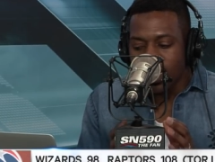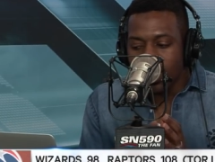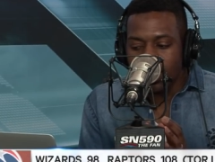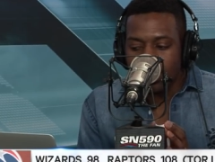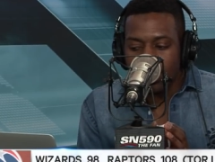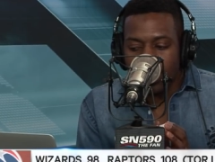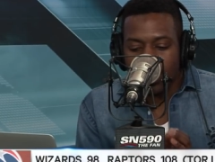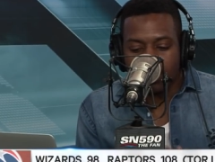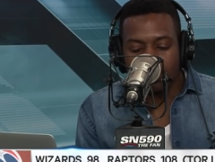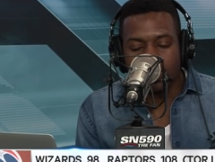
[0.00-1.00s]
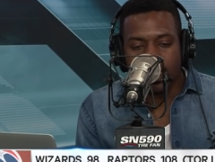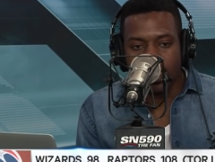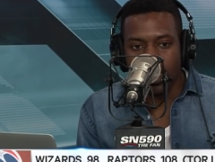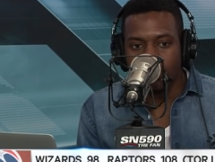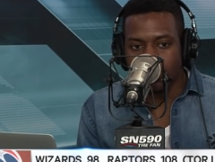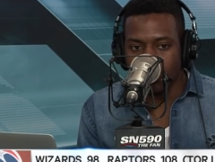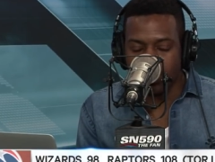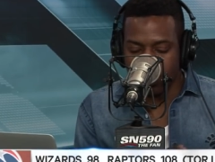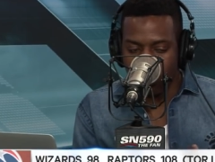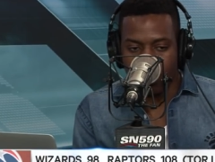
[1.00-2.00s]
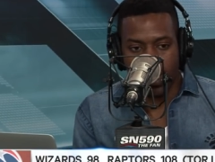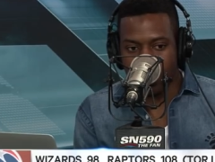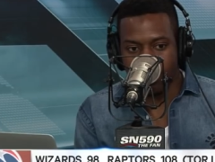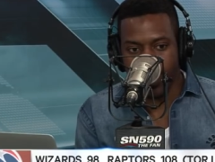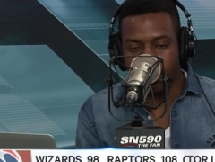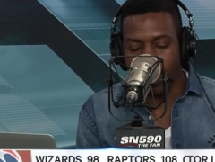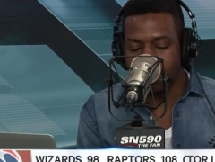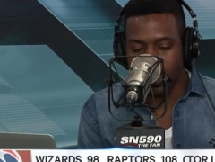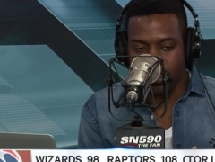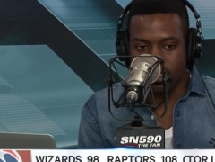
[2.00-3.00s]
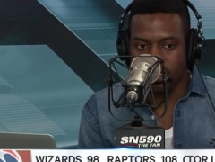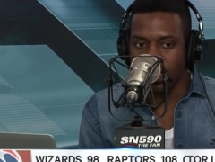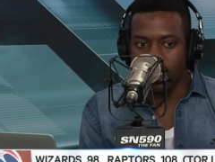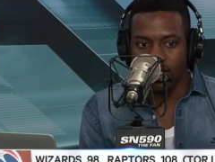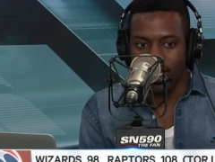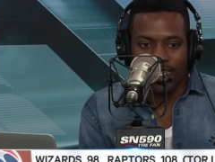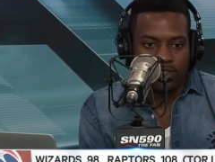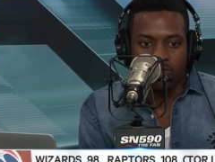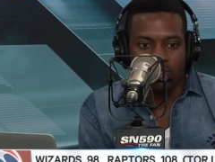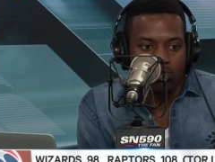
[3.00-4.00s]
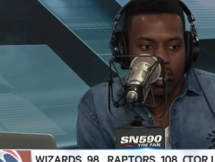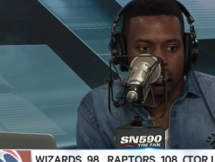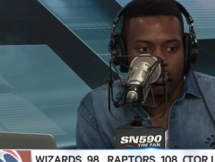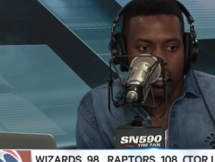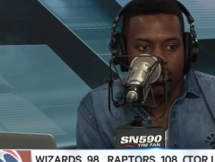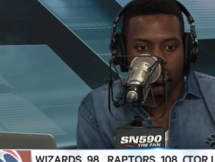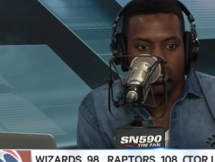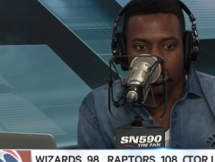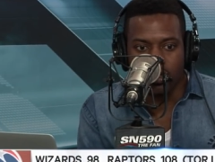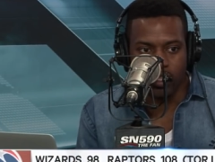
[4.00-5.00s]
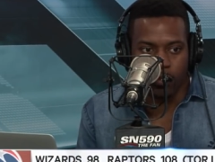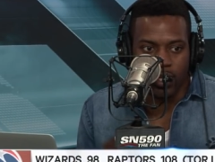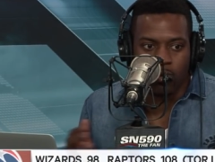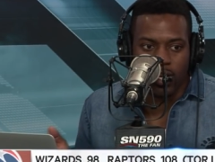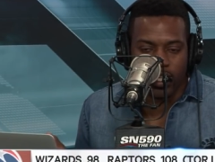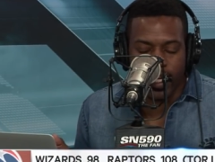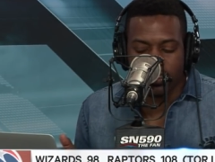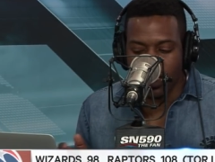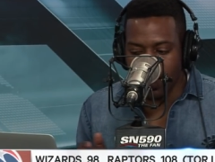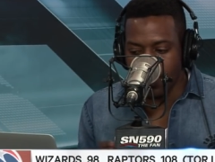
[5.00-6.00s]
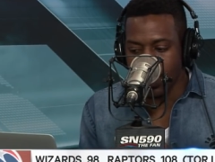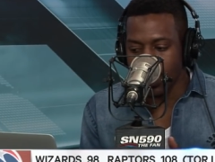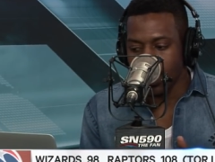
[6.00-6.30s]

The the interesting thing with Serge, and no, I'm not going to write him off because as soon as you write someone off in the series, they play well the next game